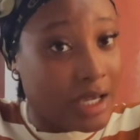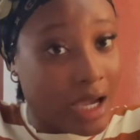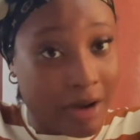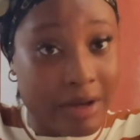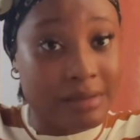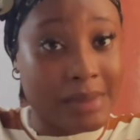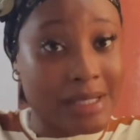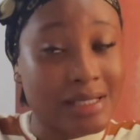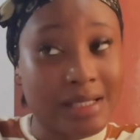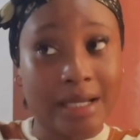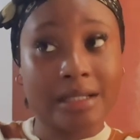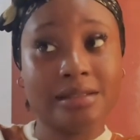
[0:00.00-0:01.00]
around my
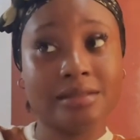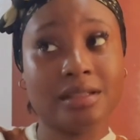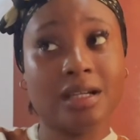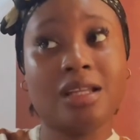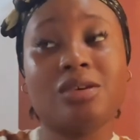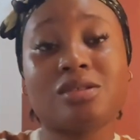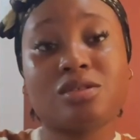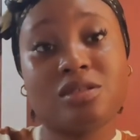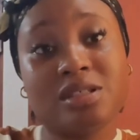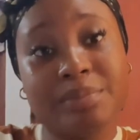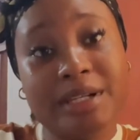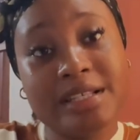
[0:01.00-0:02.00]
side, and I was
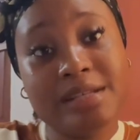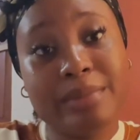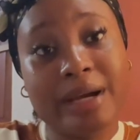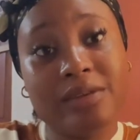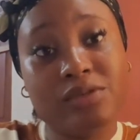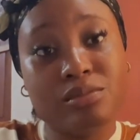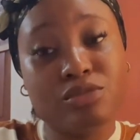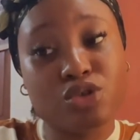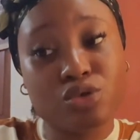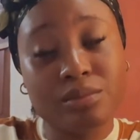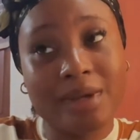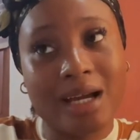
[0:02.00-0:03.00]
contemplating buying from
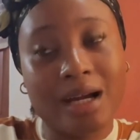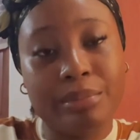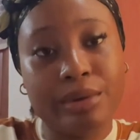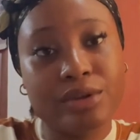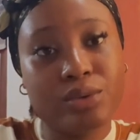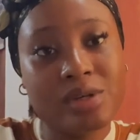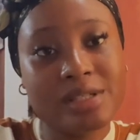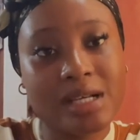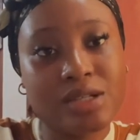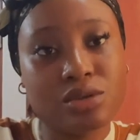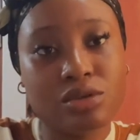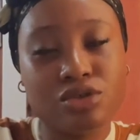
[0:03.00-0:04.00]
Jumia, but the ones I
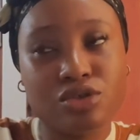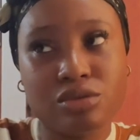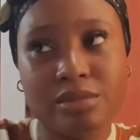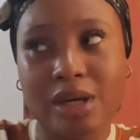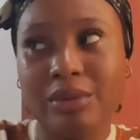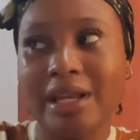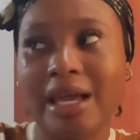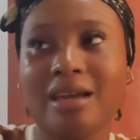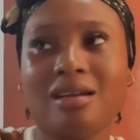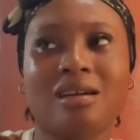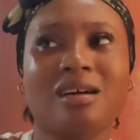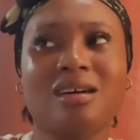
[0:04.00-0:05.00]
saw on Jumia were like
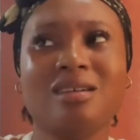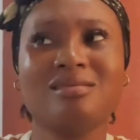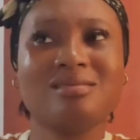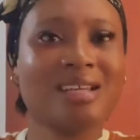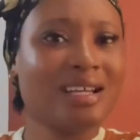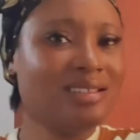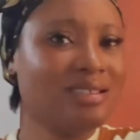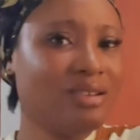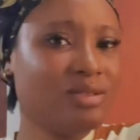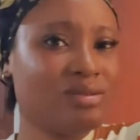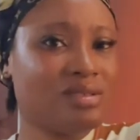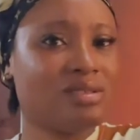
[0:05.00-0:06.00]
tiny,
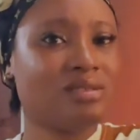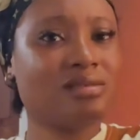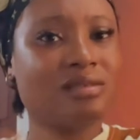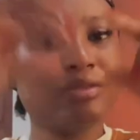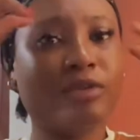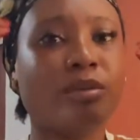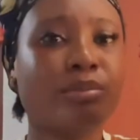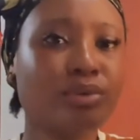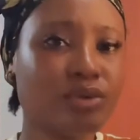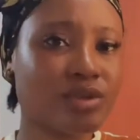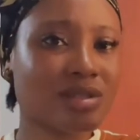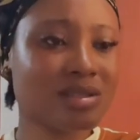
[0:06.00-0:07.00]
all those for
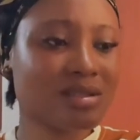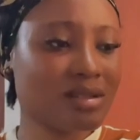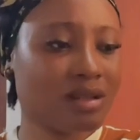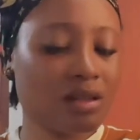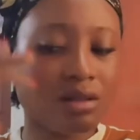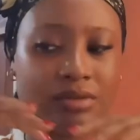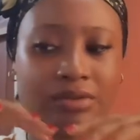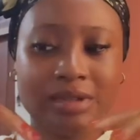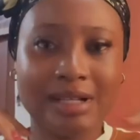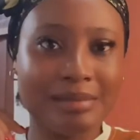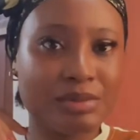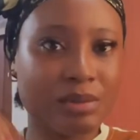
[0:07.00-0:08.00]
books, not for
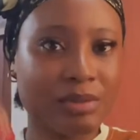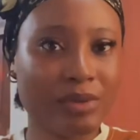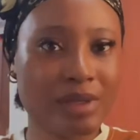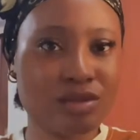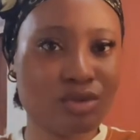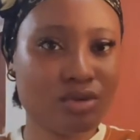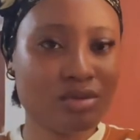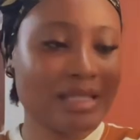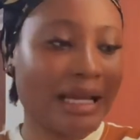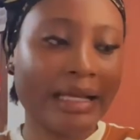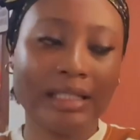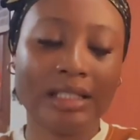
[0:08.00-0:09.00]
laptop, they were too
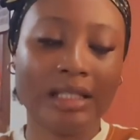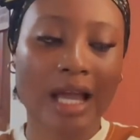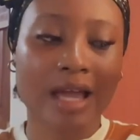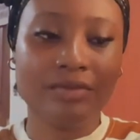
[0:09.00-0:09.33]
tiny, I